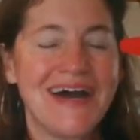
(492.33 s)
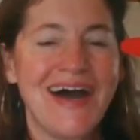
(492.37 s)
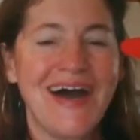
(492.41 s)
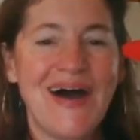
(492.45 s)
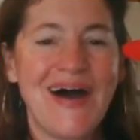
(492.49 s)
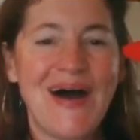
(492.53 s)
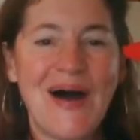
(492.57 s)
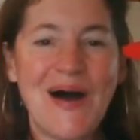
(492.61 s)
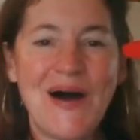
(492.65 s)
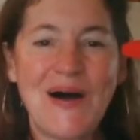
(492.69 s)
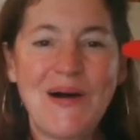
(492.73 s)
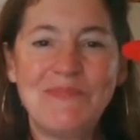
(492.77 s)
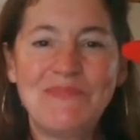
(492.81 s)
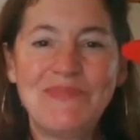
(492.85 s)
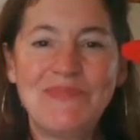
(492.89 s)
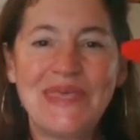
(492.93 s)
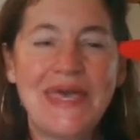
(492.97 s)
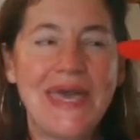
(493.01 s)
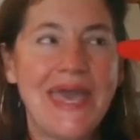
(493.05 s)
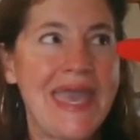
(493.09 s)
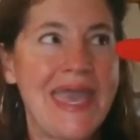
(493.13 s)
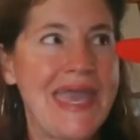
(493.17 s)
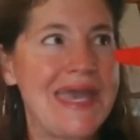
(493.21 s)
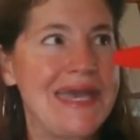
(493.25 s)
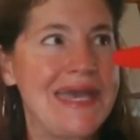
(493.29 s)
Um,
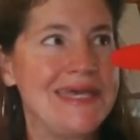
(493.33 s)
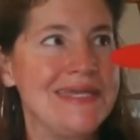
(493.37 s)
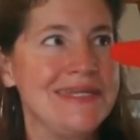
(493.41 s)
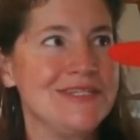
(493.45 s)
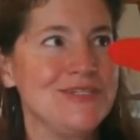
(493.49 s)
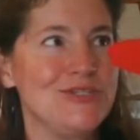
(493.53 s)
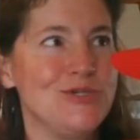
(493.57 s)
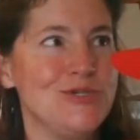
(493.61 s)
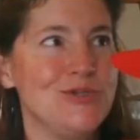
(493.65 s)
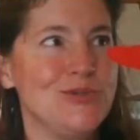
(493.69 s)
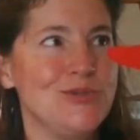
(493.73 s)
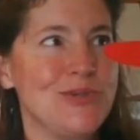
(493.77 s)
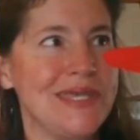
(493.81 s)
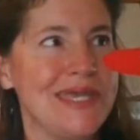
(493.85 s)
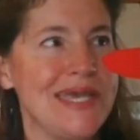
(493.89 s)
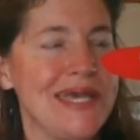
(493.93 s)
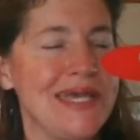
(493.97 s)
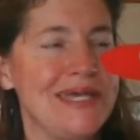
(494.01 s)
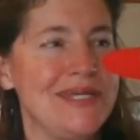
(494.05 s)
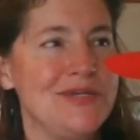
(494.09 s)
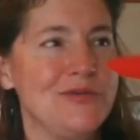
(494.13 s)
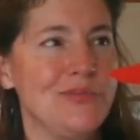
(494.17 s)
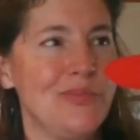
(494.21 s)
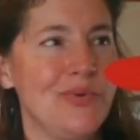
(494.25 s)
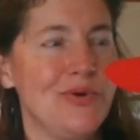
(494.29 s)
and you
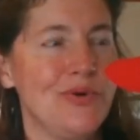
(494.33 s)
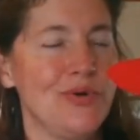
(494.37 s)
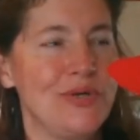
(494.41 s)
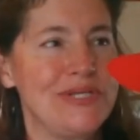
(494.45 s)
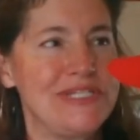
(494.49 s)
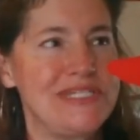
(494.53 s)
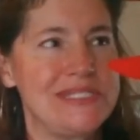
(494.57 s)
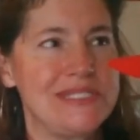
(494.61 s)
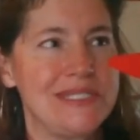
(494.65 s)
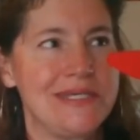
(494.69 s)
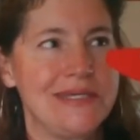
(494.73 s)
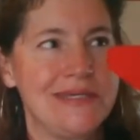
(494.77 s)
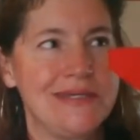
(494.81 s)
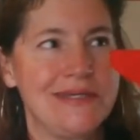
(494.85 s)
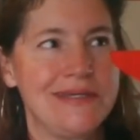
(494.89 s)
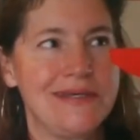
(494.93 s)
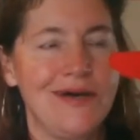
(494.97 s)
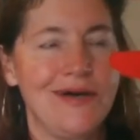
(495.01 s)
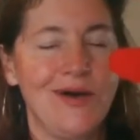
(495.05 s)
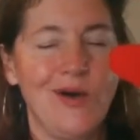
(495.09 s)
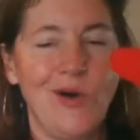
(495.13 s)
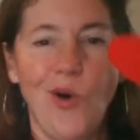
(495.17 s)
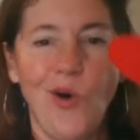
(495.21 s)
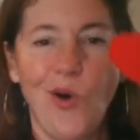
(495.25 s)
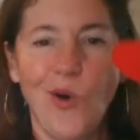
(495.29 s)
can put
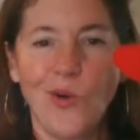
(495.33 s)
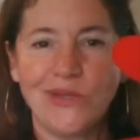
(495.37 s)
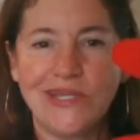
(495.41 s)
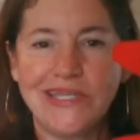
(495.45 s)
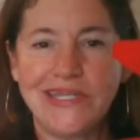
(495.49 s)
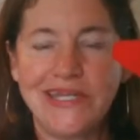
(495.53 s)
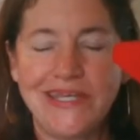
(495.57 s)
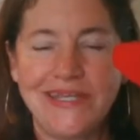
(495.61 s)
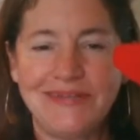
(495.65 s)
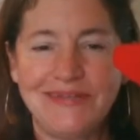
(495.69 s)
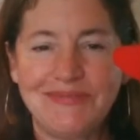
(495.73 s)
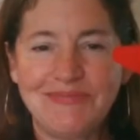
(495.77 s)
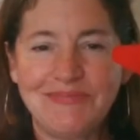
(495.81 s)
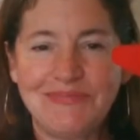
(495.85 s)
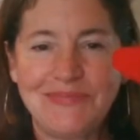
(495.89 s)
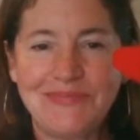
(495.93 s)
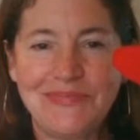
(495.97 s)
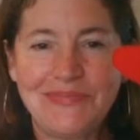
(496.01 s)
a hole in it,